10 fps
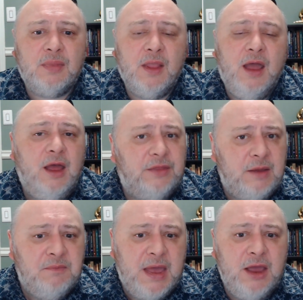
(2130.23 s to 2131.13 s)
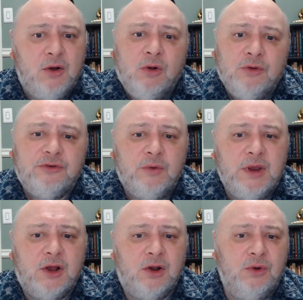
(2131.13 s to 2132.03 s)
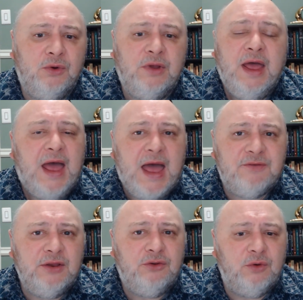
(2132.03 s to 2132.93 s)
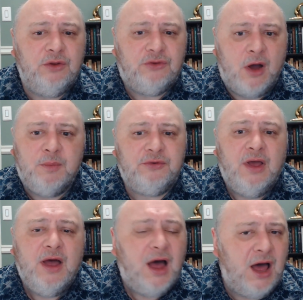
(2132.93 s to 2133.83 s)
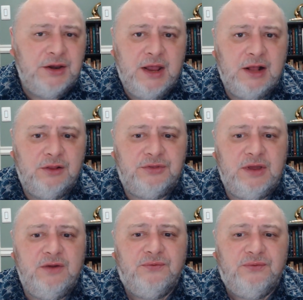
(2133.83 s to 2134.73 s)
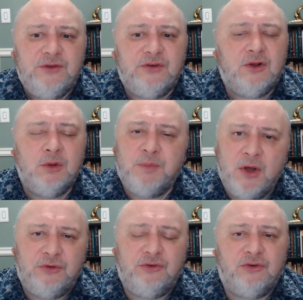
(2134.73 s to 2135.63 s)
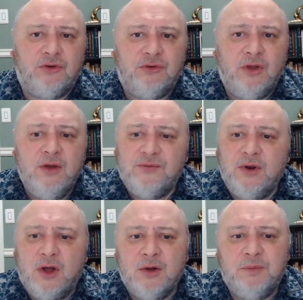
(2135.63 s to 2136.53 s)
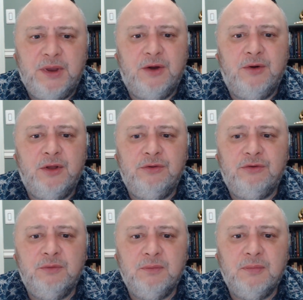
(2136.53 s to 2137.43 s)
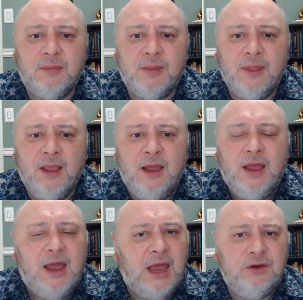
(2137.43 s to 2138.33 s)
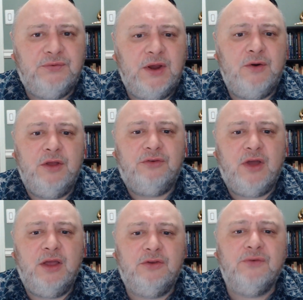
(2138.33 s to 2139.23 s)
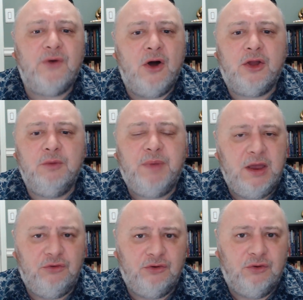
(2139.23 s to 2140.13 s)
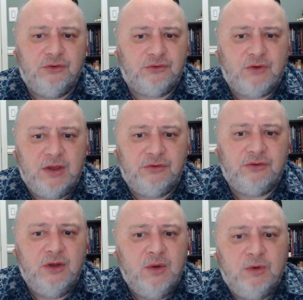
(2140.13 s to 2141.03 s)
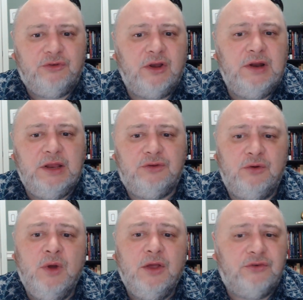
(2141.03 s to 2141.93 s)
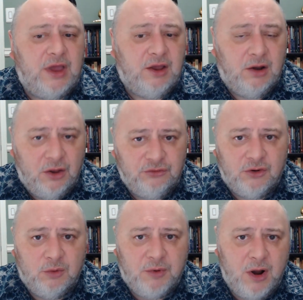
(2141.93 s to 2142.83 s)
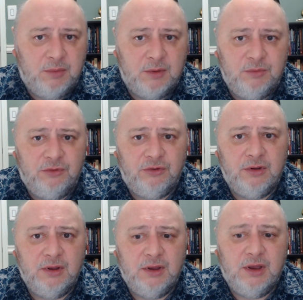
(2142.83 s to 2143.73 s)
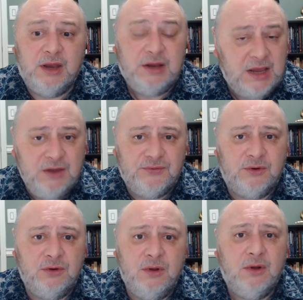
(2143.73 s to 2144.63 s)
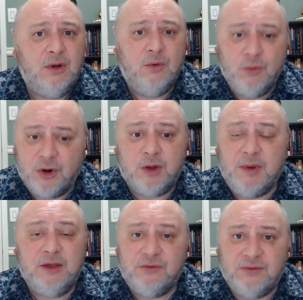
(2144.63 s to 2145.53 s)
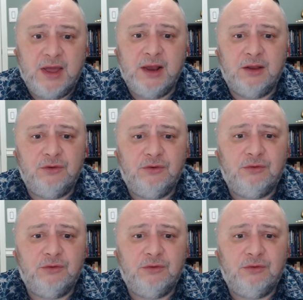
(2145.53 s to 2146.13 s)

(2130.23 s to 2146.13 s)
They may also include having to adopt unhealthy physical postures for long periods, and various kinds of occupational stress which can lead to psychological problems and even workplace violence.